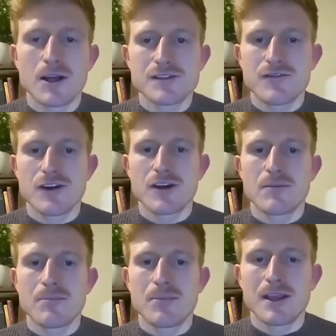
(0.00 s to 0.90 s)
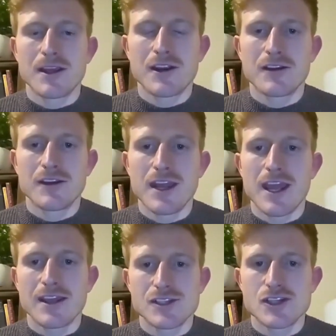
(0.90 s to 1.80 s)
much for being here
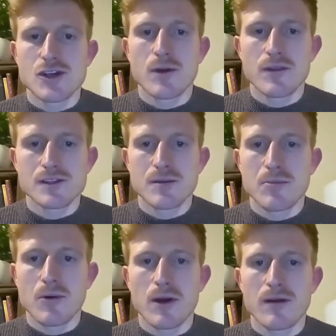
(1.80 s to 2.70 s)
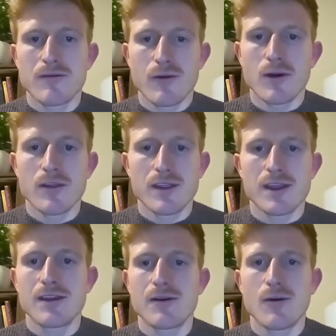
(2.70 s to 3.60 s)
today and showing the support for
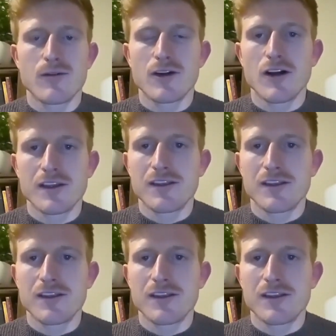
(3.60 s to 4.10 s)
the overall